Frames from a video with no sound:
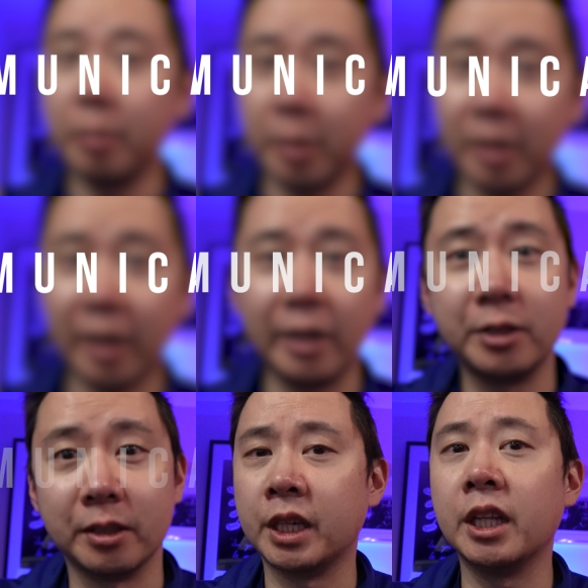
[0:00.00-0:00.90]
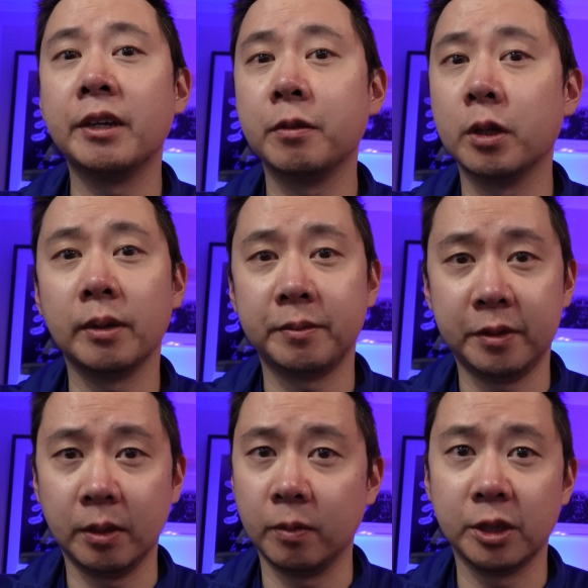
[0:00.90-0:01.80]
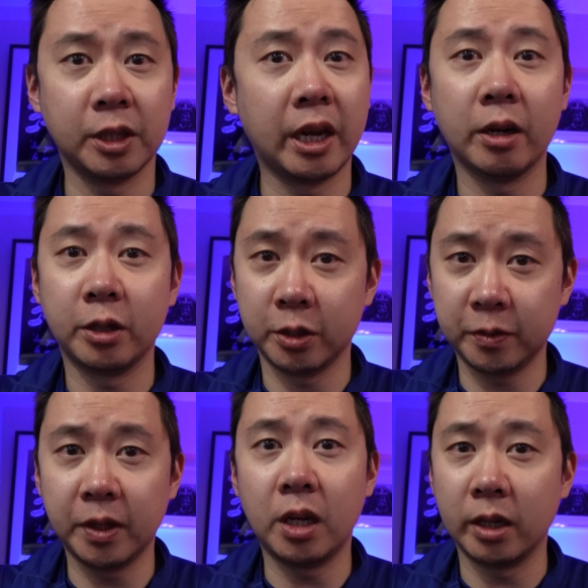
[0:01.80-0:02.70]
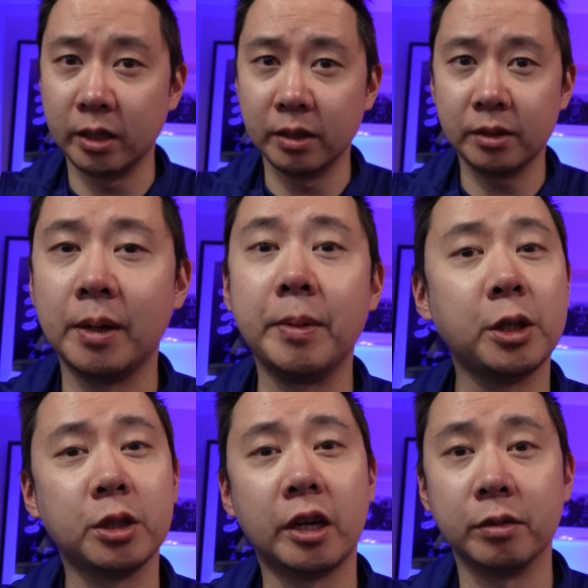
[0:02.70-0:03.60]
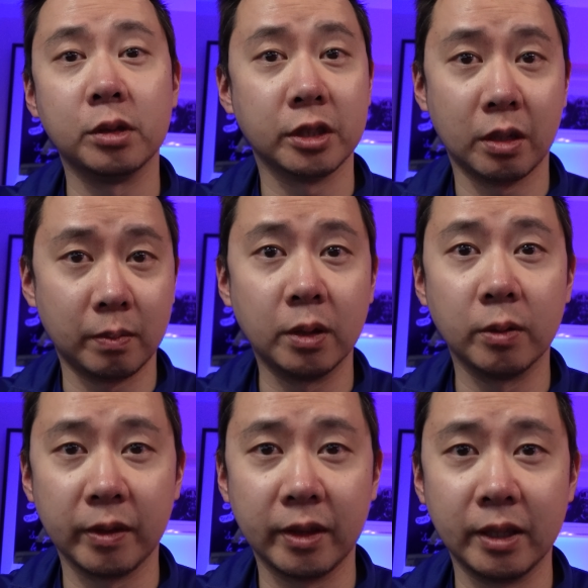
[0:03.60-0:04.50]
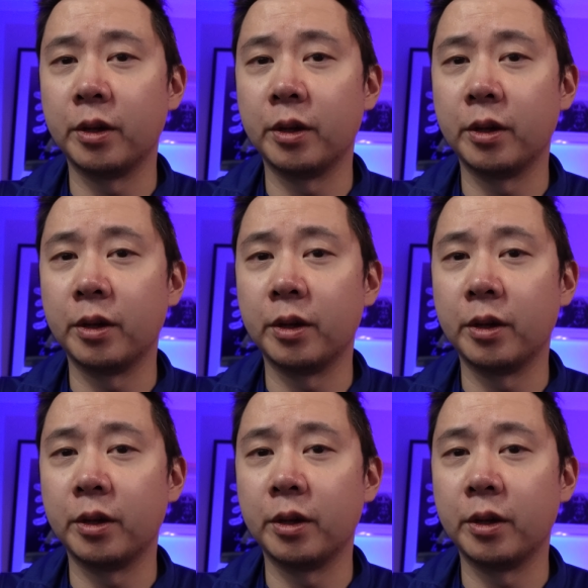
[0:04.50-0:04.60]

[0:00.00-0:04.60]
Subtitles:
communication. Tell everyone up front what your character's flaw is, and make sure everyone's on board with it.